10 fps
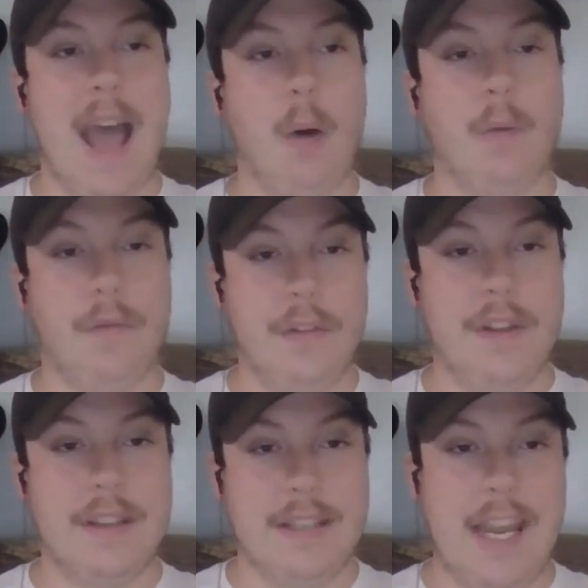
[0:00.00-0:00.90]
out for
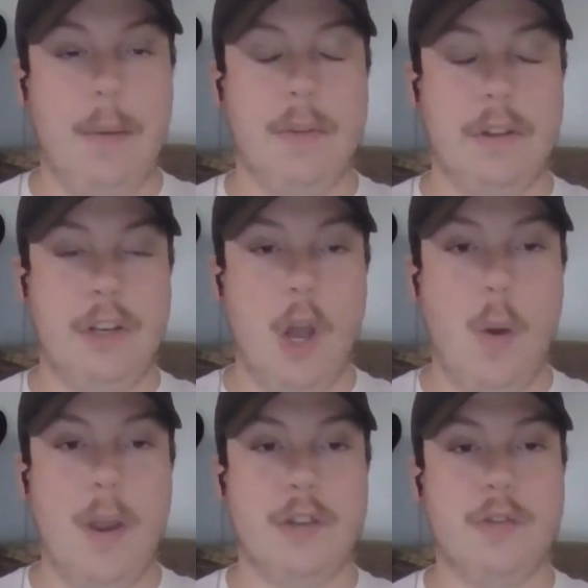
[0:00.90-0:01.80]
this game with a toe
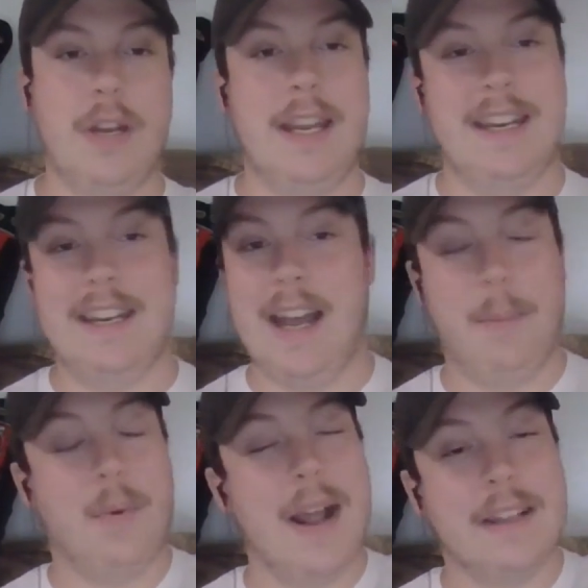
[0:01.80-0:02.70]
injury. He did not
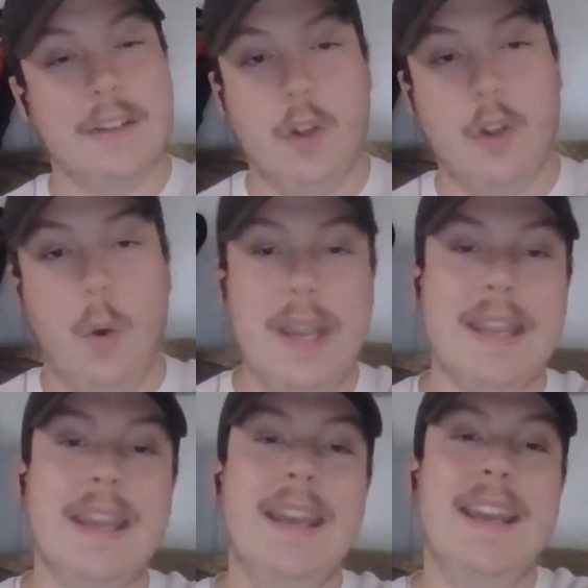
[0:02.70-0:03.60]
practice all week.